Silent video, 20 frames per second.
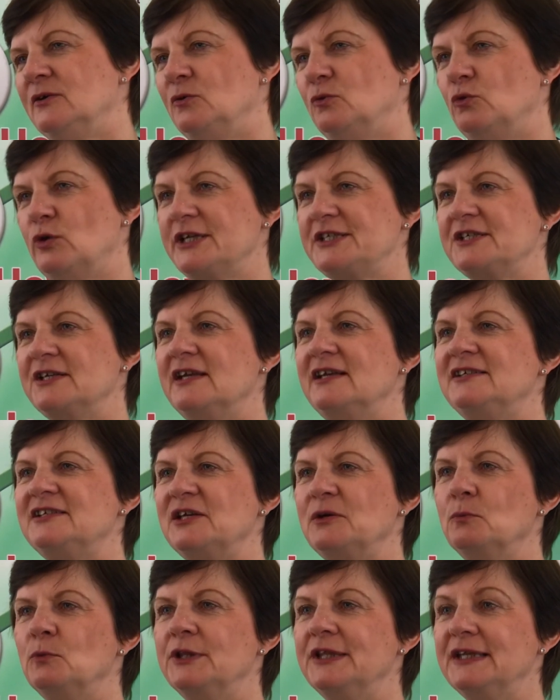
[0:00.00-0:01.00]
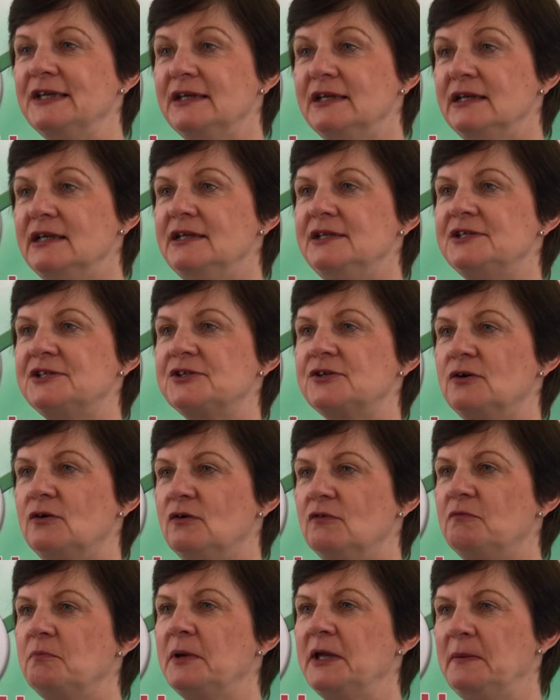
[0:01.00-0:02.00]
Resonating with the needs
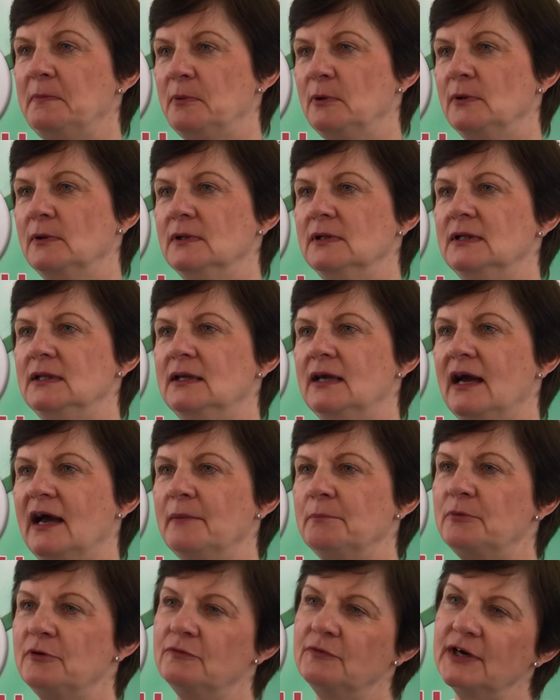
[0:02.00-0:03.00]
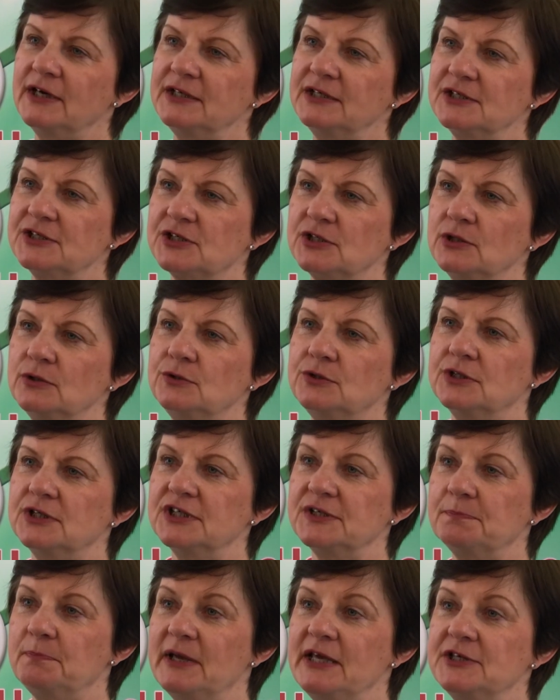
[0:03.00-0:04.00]
of people and providing
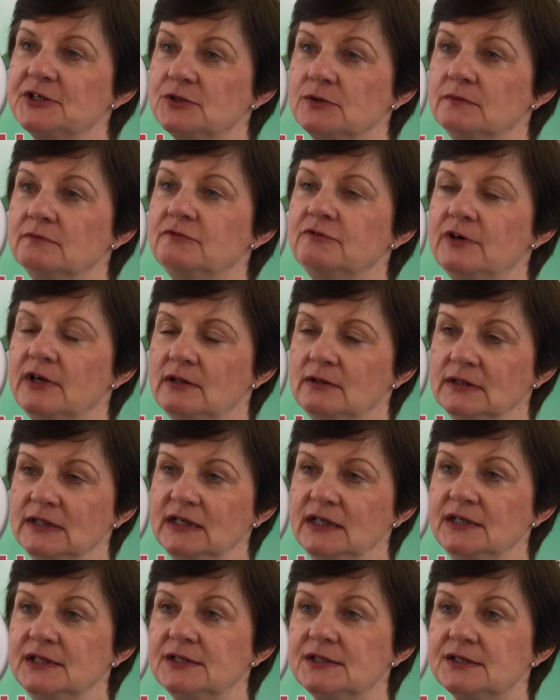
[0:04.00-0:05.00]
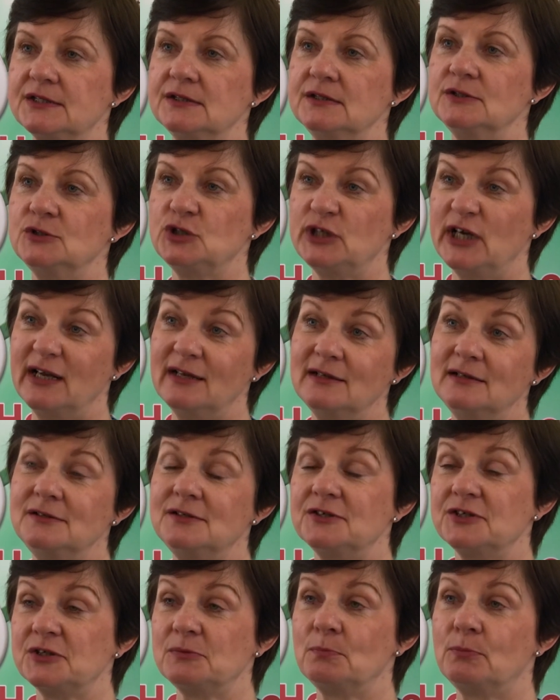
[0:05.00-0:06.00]
solutions based on felt needs,
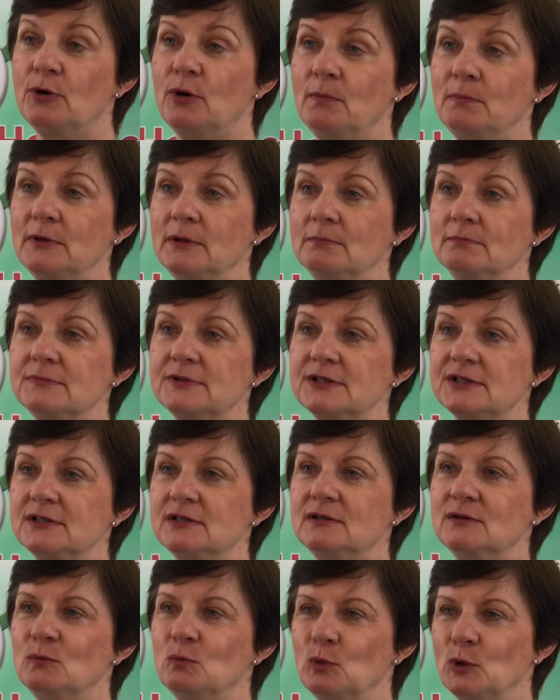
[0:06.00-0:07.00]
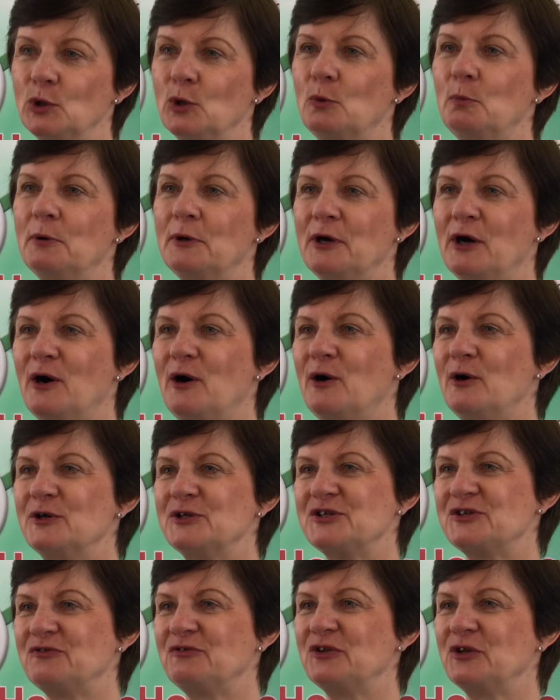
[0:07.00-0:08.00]
challenges and problems will open
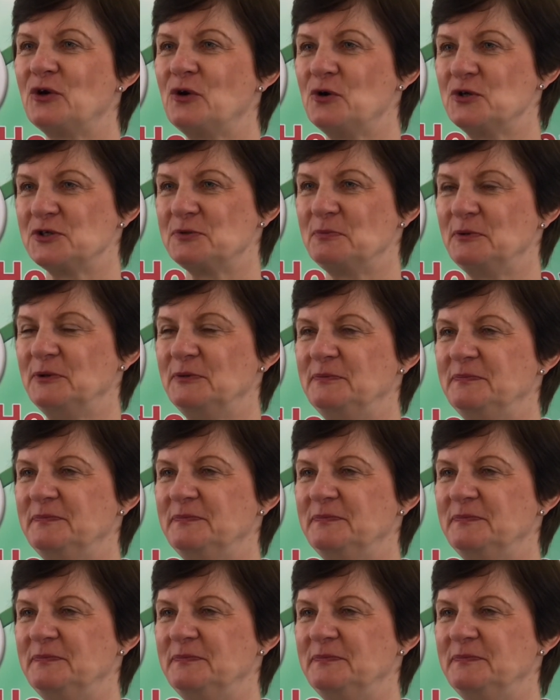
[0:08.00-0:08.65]
hearts for the gospel.